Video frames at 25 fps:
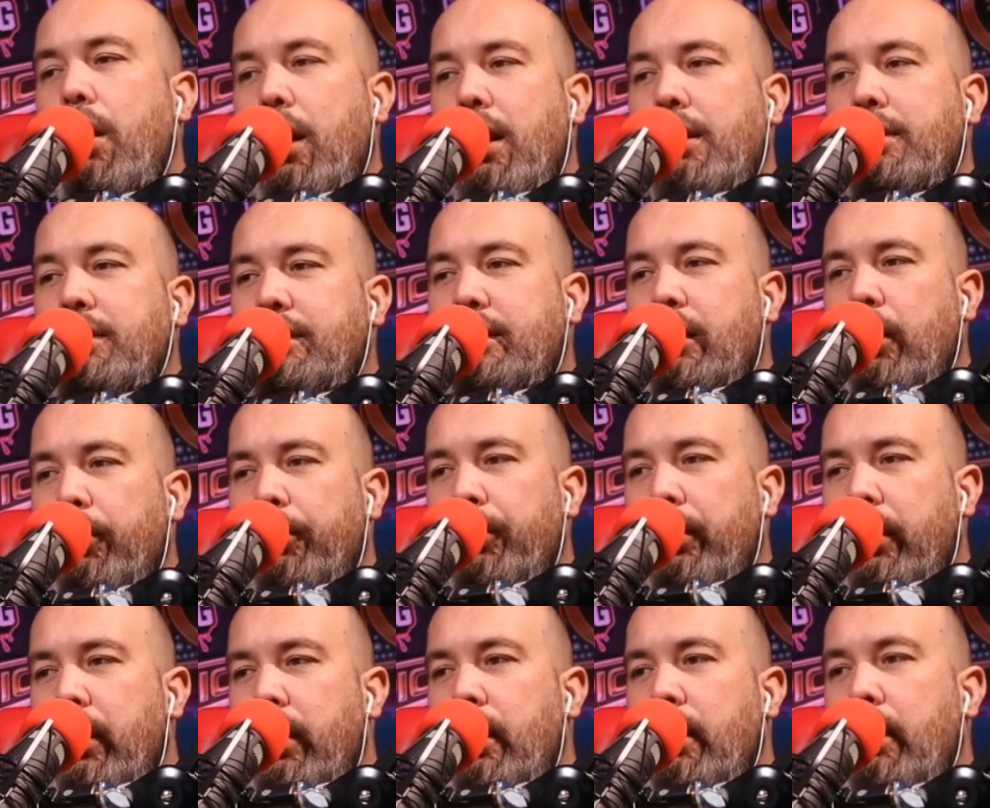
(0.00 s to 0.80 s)
Until
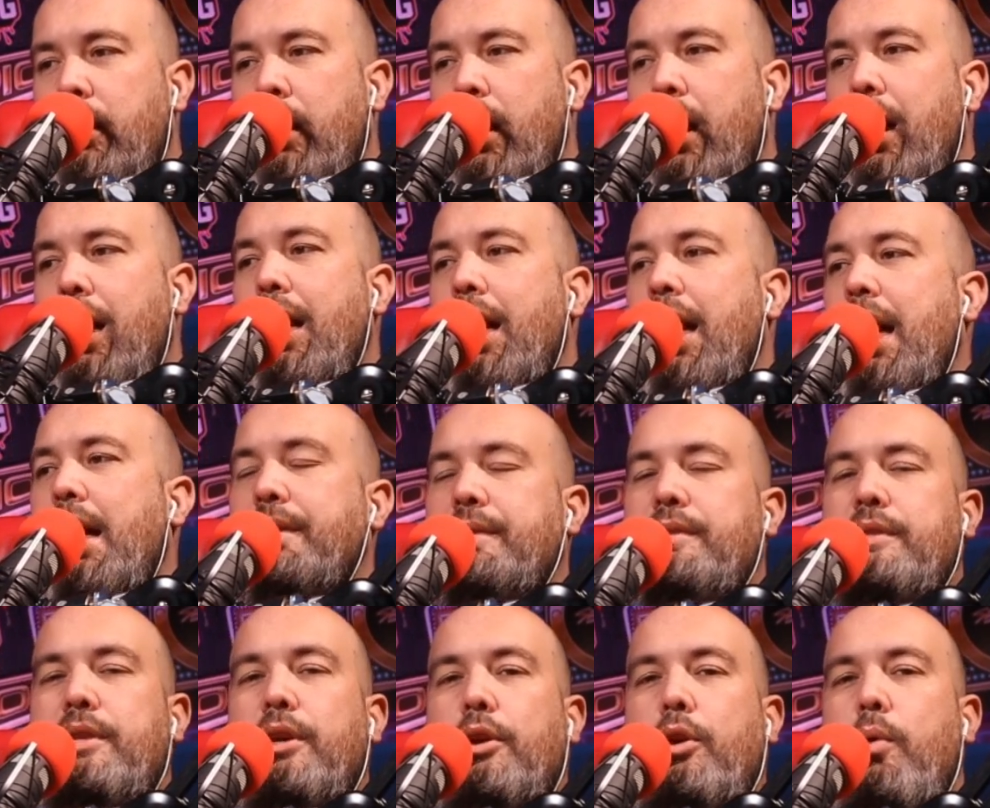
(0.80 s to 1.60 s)
then,
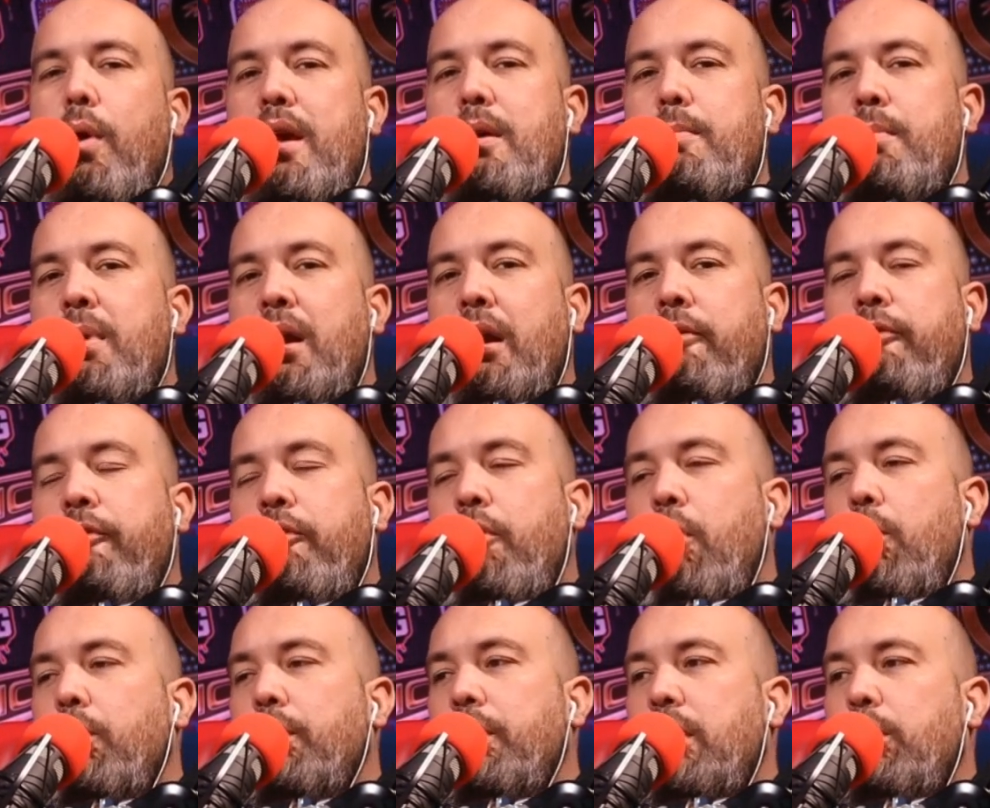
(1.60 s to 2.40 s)
as the great Mick
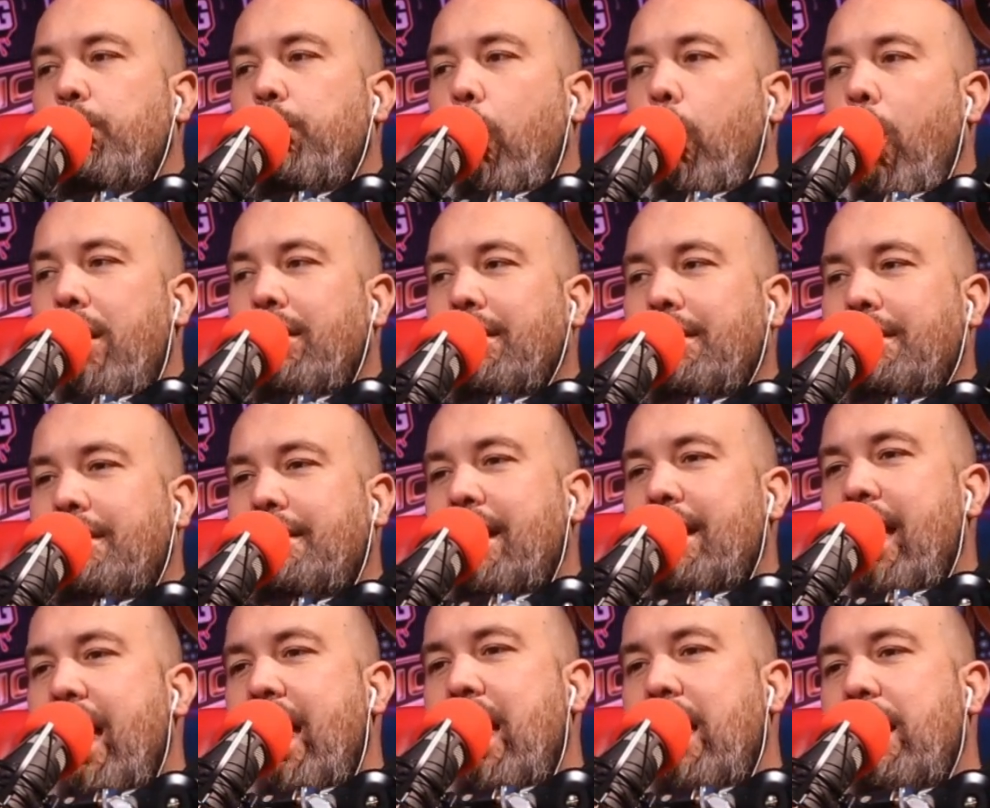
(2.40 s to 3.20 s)
Foley once
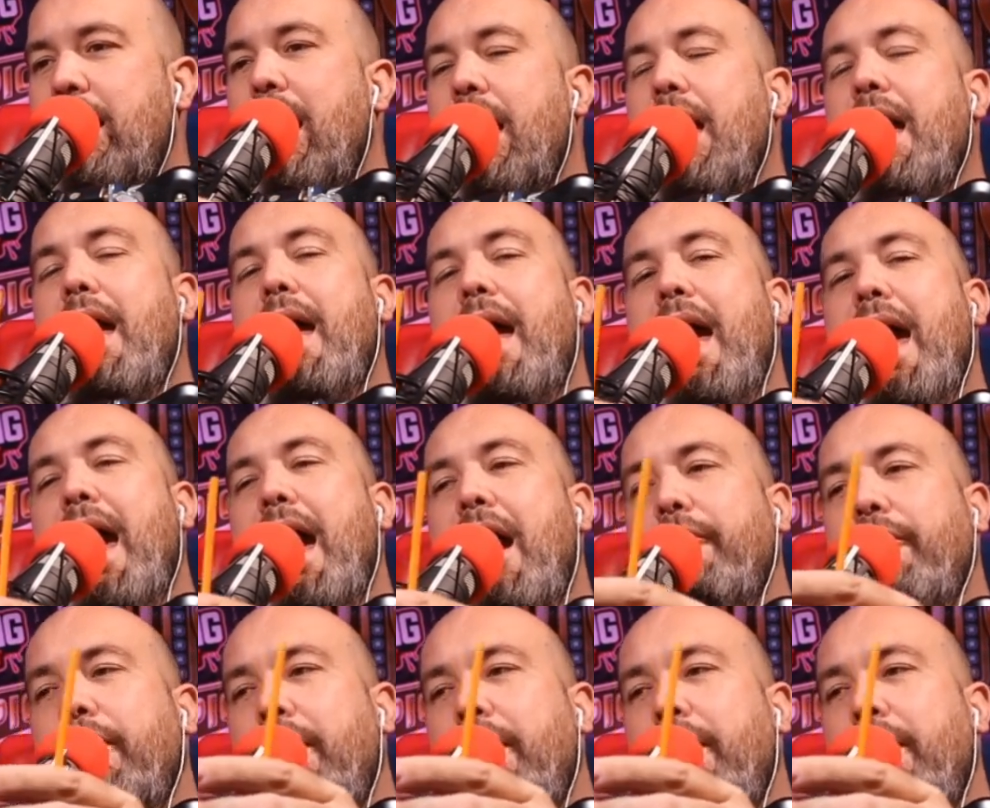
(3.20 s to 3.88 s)
said, have a